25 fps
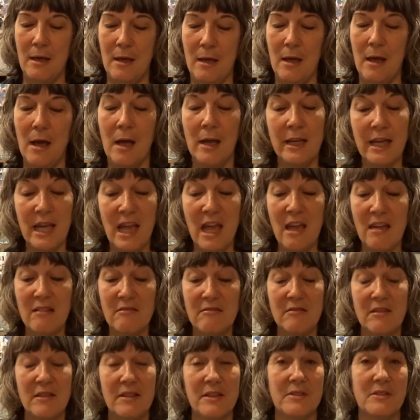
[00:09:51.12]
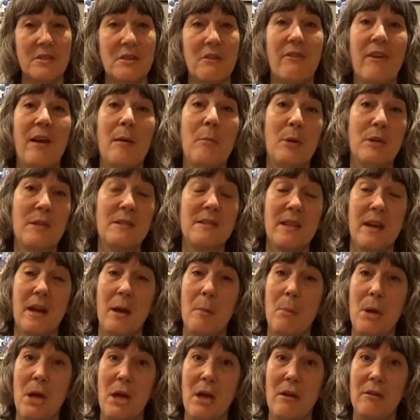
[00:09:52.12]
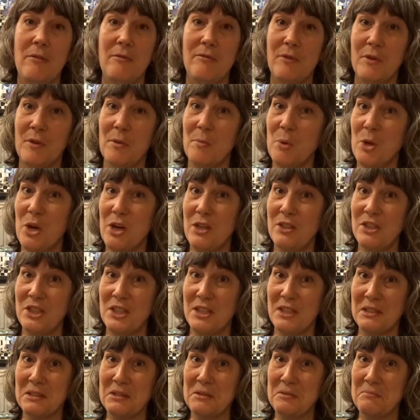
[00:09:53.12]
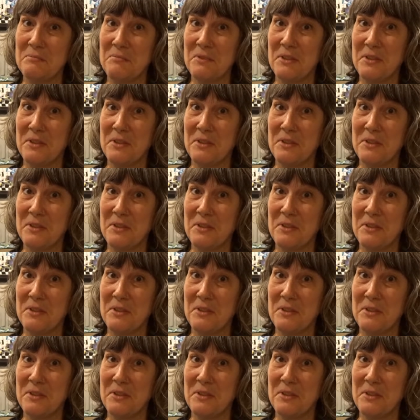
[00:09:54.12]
Again, those are fabrics that I bought for the project.